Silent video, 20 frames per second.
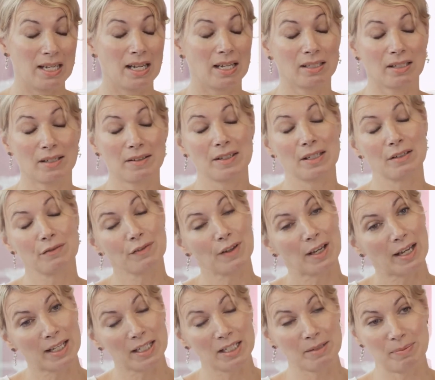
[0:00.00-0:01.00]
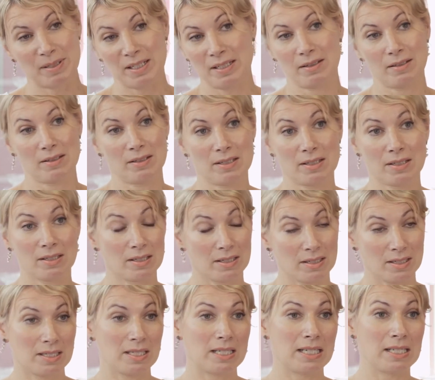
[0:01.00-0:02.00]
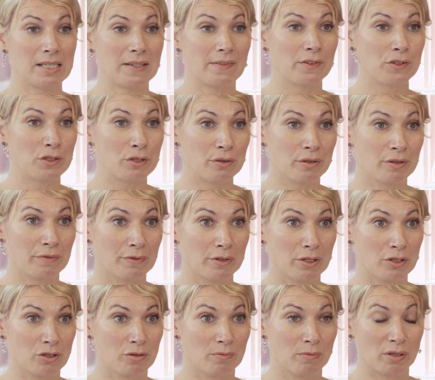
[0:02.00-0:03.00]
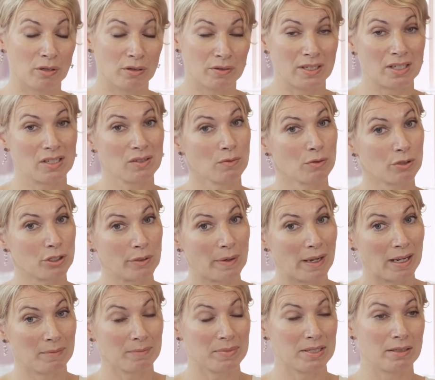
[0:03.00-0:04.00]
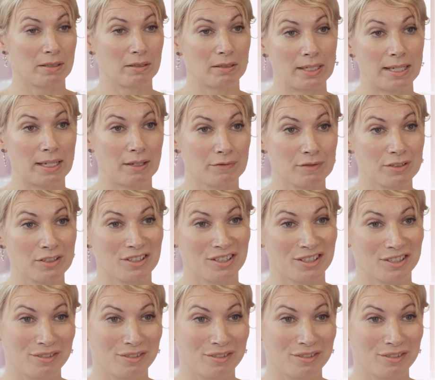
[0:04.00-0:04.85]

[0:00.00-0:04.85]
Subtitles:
and I think for any business to succeed in the new convergent world, that's what you absolutely have to